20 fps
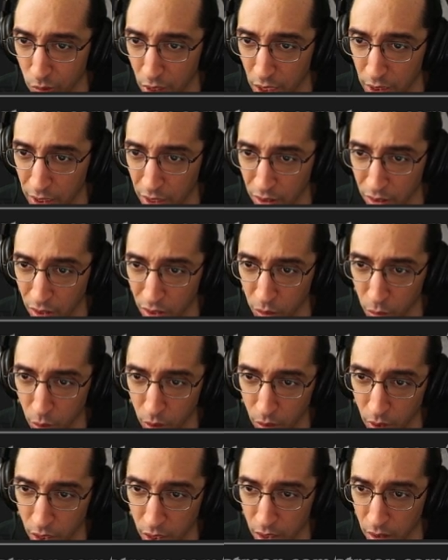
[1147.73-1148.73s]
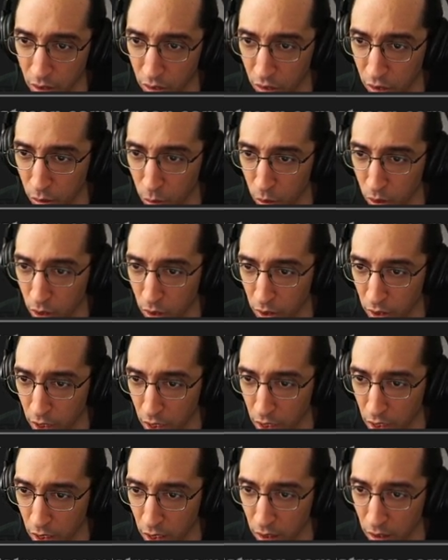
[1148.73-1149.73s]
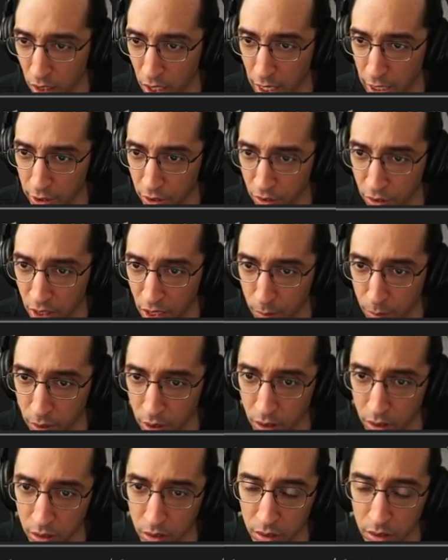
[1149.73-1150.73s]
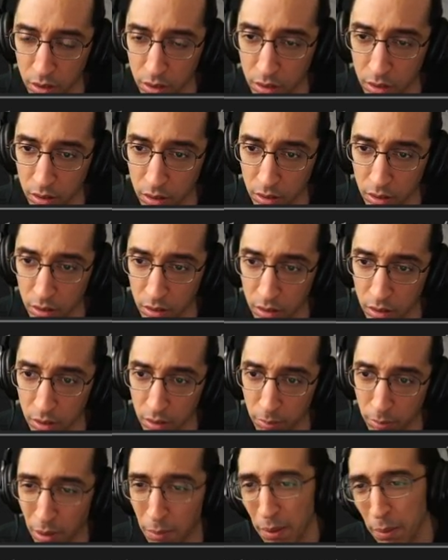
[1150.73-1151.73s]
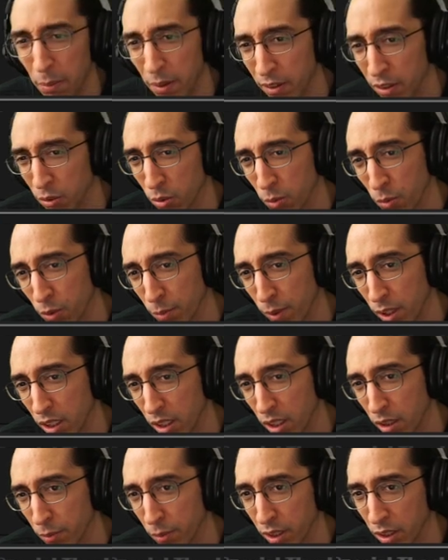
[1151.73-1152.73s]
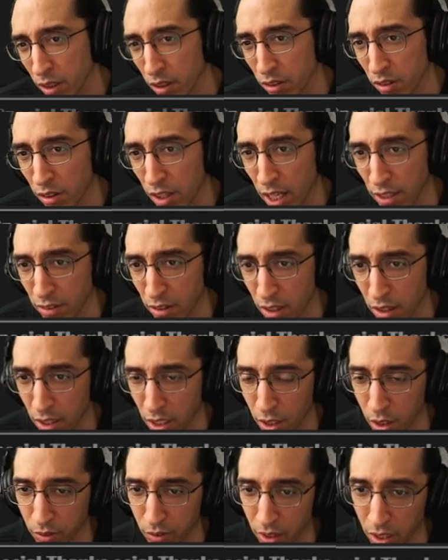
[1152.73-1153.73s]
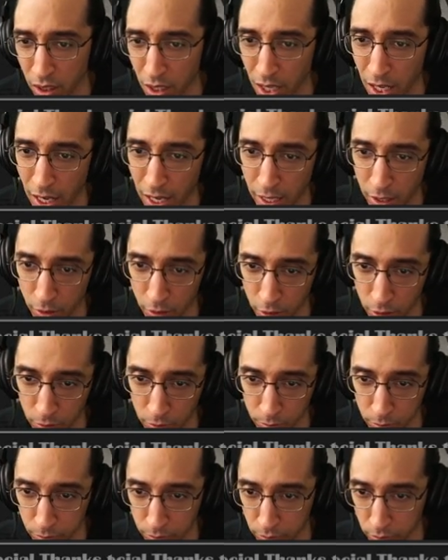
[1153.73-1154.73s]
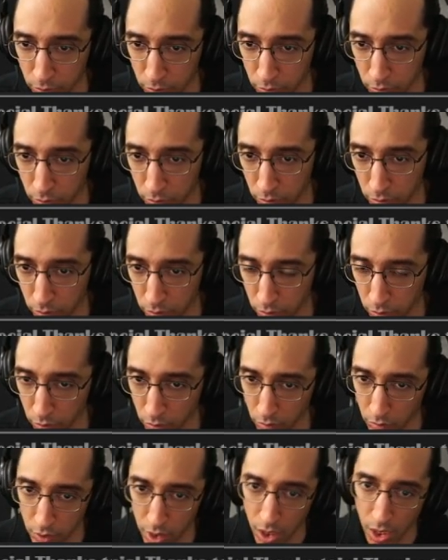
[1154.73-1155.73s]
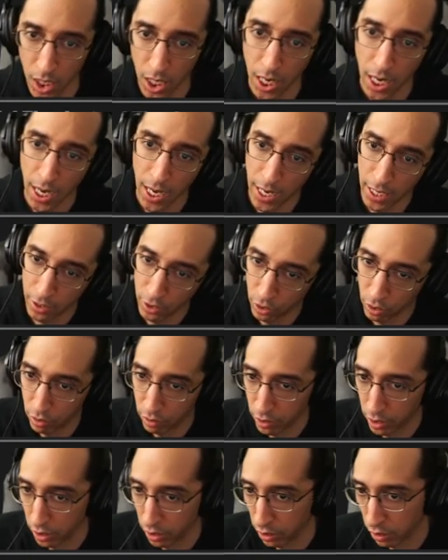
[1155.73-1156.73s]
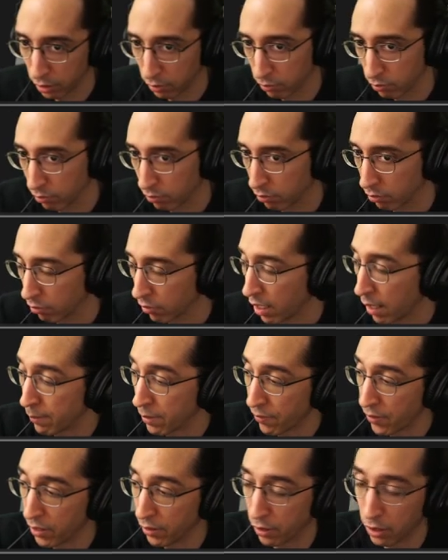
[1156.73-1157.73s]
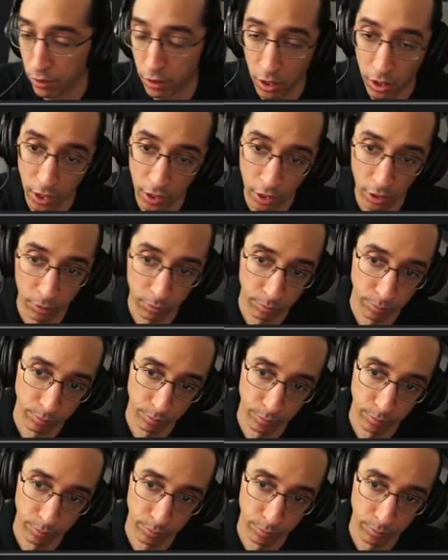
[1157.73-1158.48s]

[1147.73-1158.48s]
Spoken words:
I guess this one, right? This is where all the cutting action's happening. But maybe this one was better, because that's a thing over... I don't know. I couldn't tell you. I'm defended, is all I know.